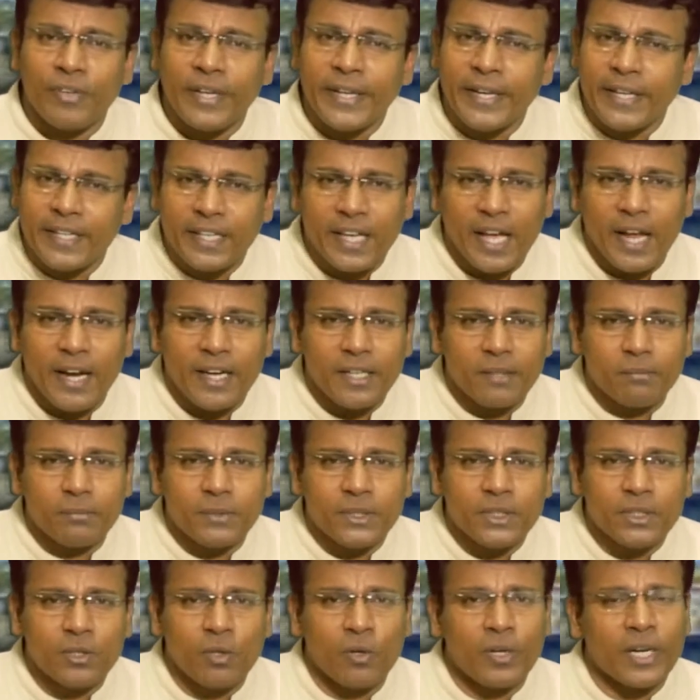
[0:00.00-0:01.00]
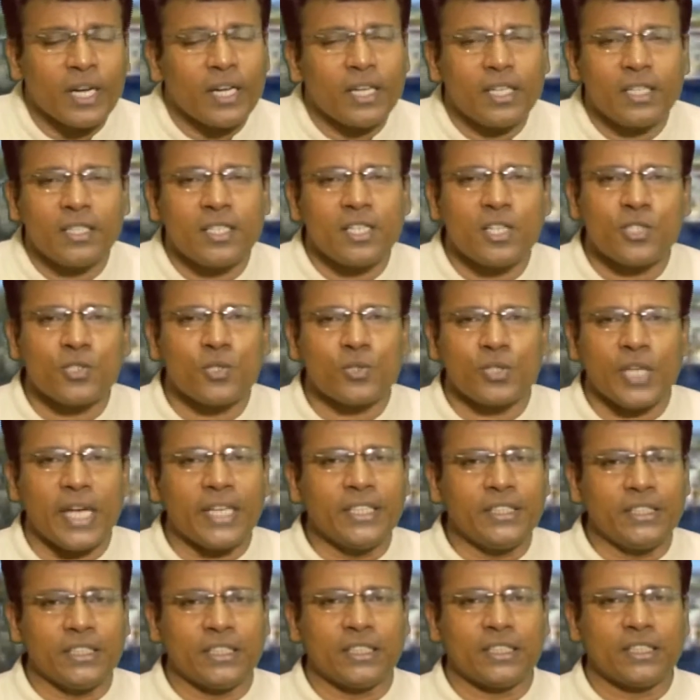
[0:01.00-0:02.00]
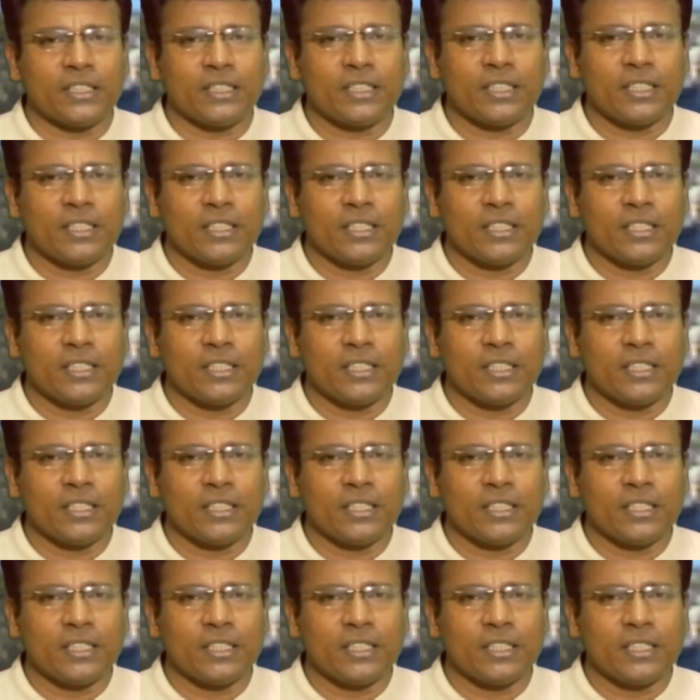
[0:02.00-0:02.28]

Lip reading: an academy or a learned society,